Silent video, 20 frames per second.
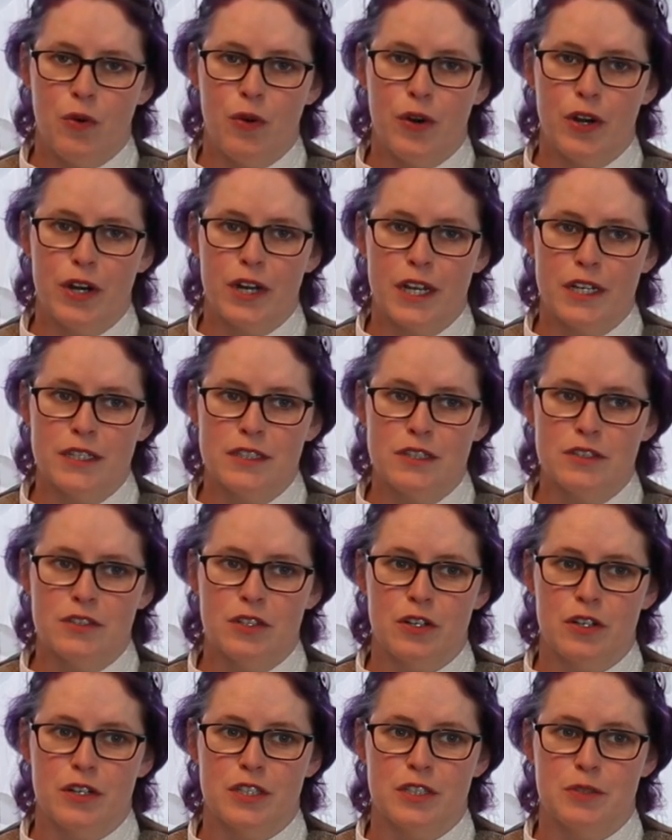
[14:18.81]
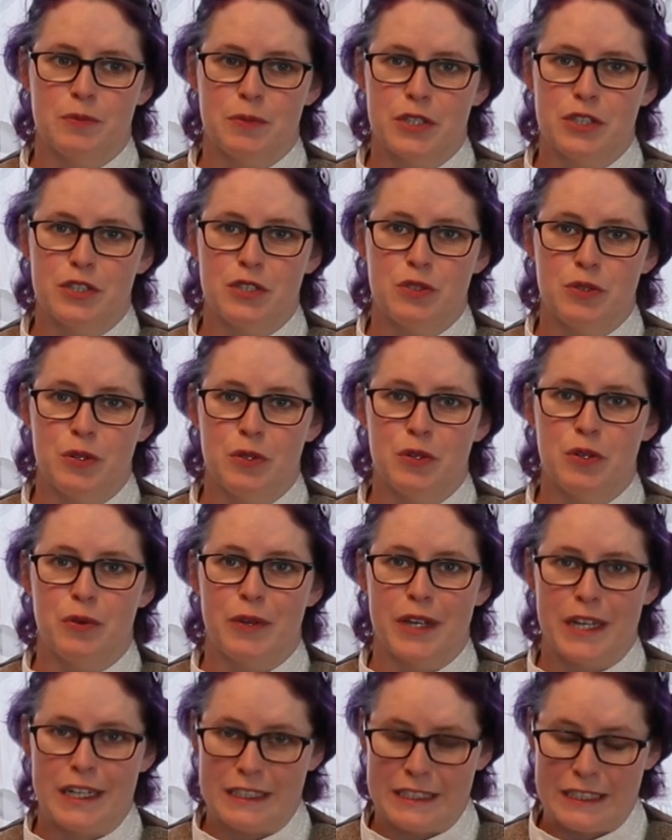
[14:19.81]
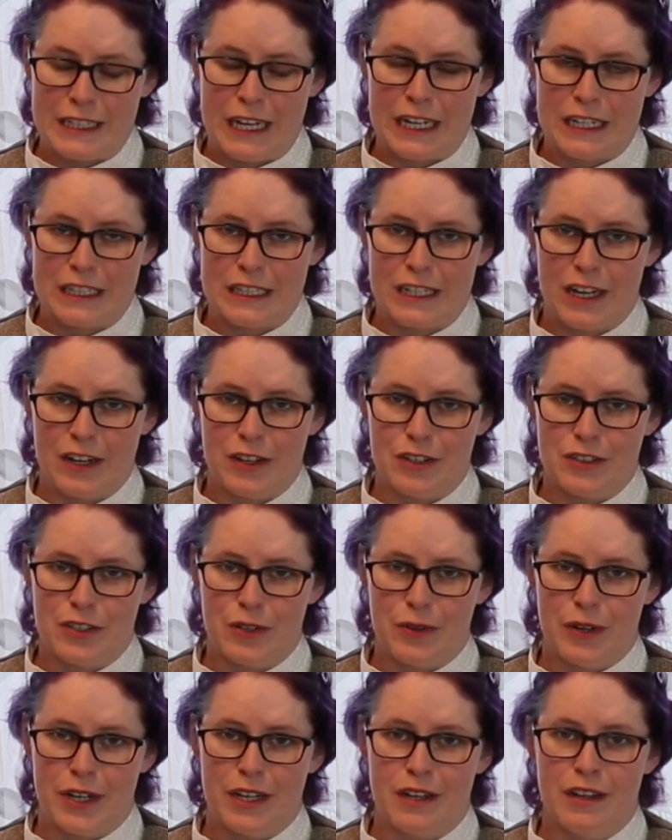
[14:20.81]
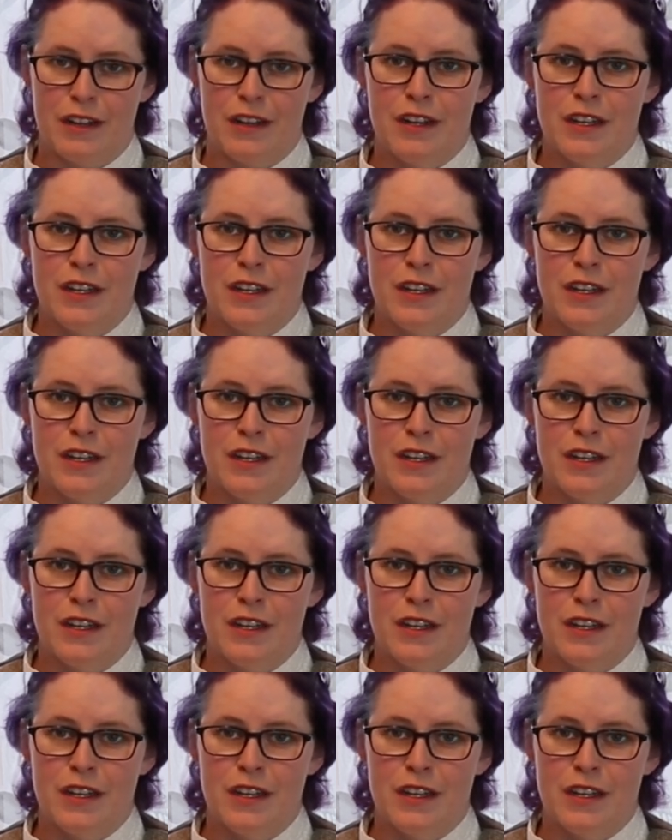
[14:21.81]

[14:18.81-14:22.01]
or get discouraged because you don't know exactly how to do it.